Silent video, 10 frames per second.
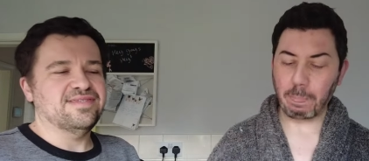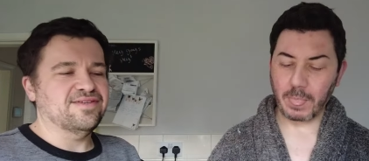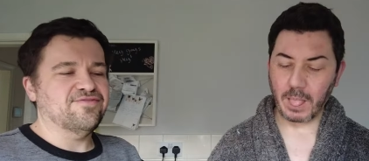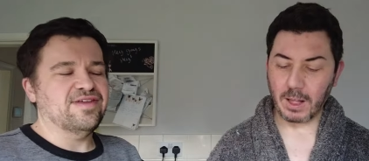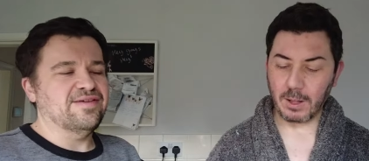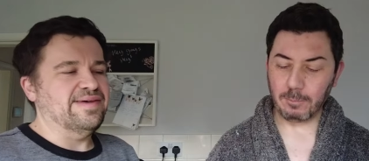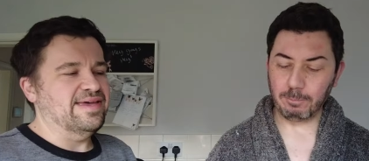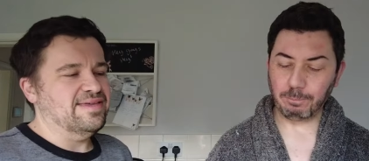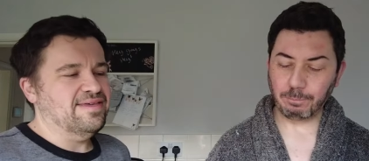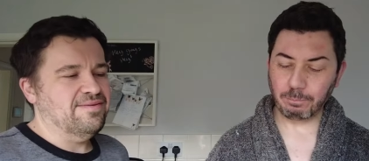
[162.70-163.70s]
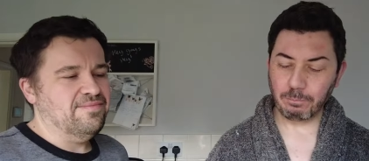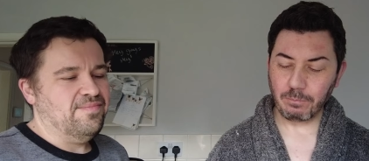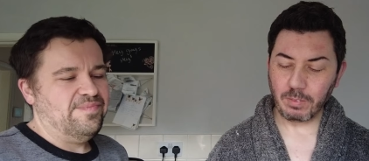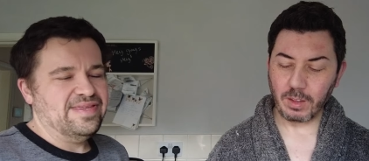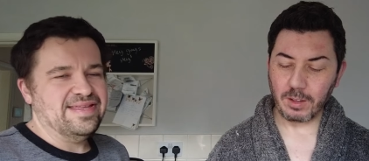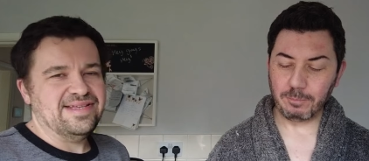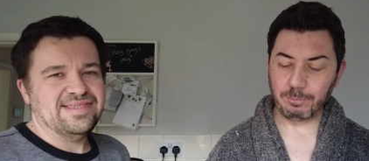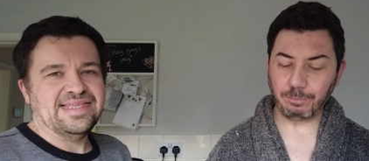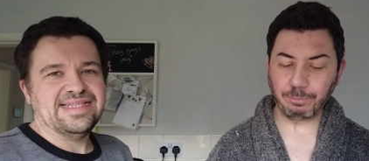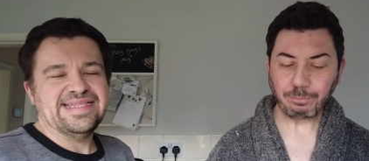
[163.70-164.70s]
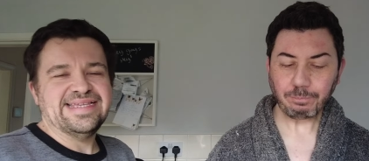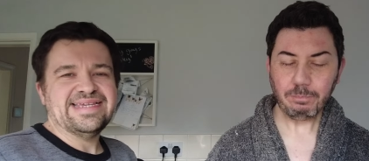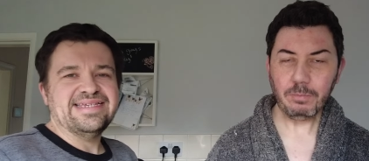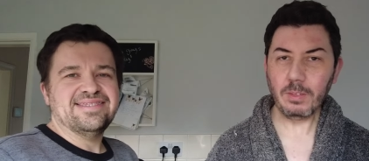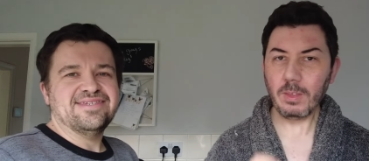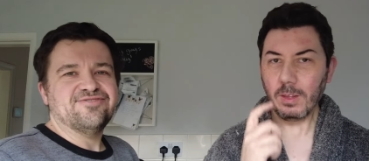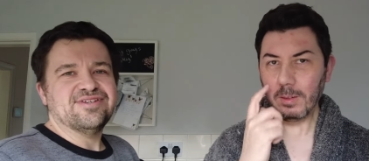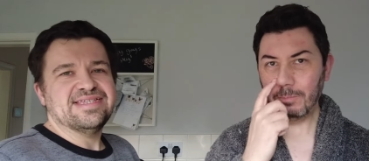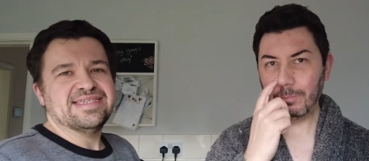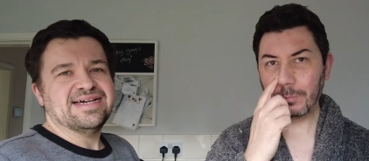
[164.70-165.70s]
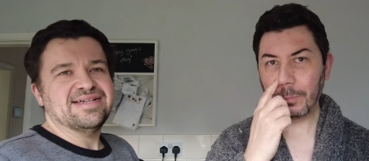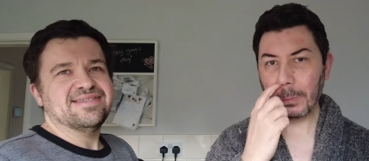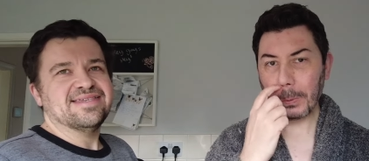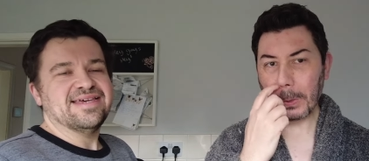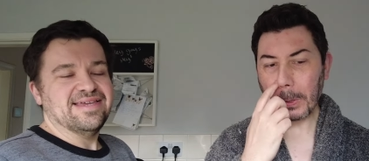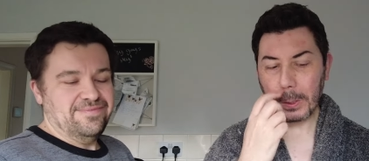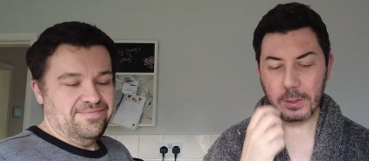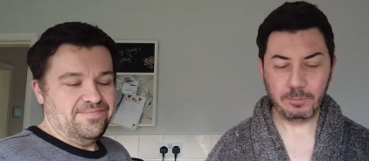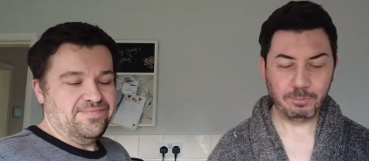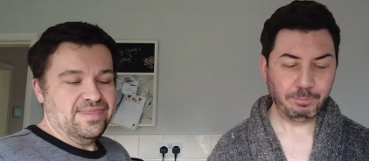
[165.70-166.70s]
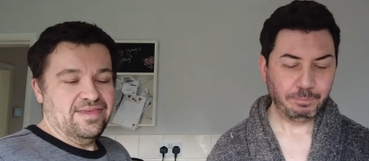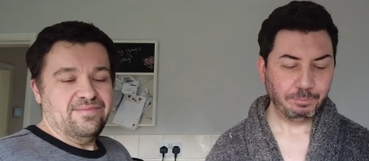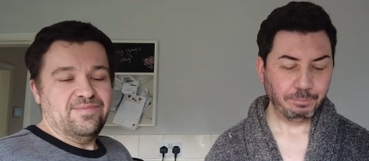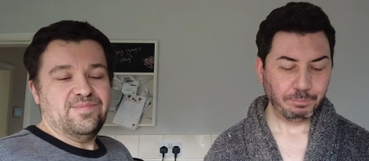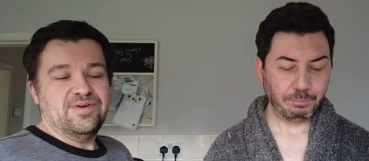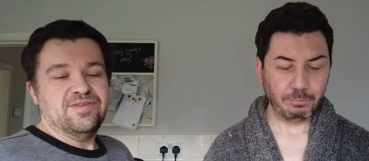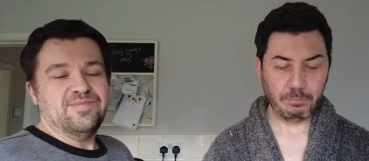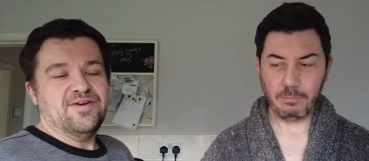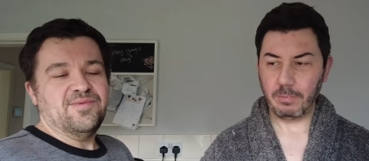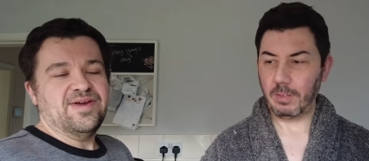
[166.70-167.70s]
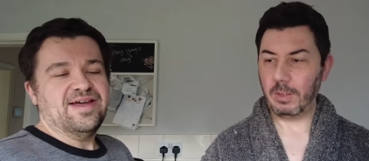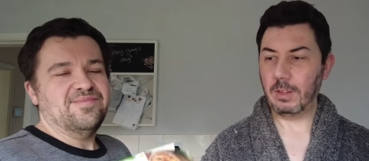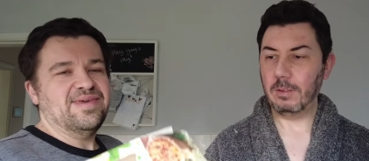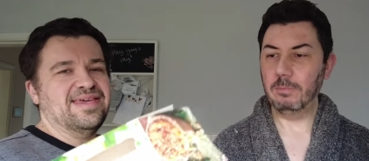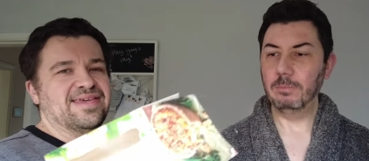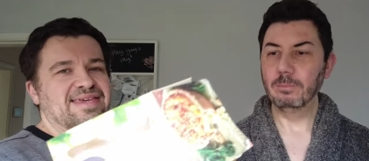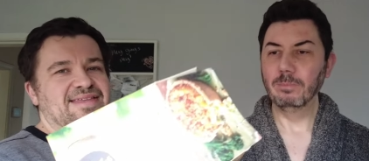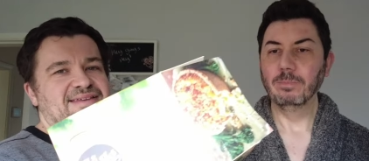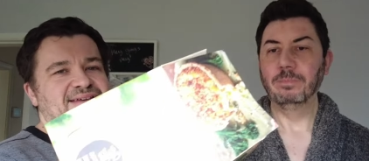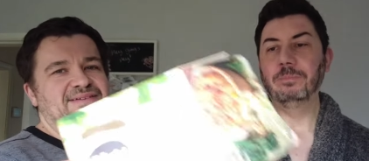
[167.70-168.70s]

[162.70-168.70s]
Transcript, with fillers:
Speaker 1: as a cream egg. A nice little Easter treat, I'd say. But at the moment, we are making